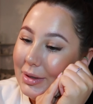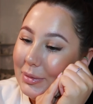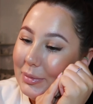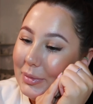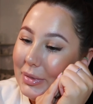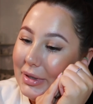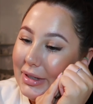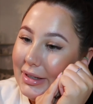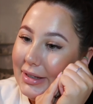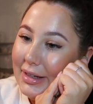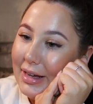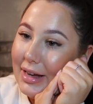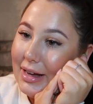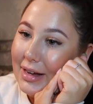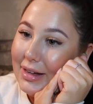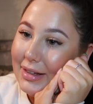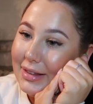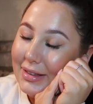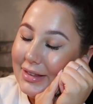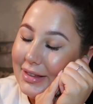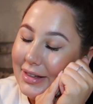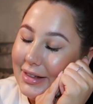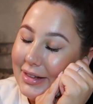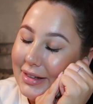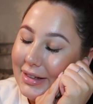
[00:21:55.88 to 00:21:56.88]
But yeah, I
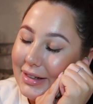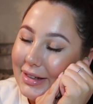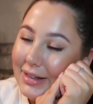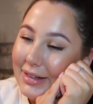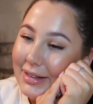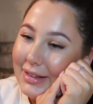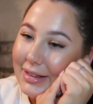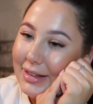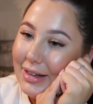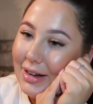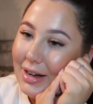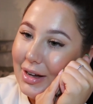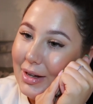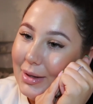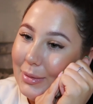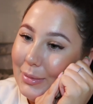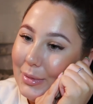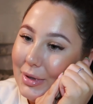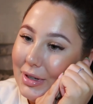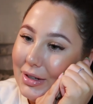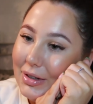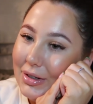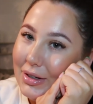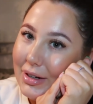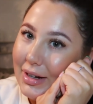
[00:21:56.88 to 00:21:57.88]
think
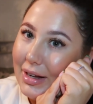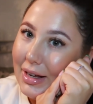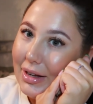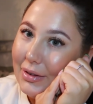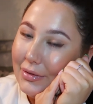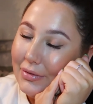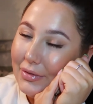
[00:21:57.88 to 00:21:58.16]
I'm gonna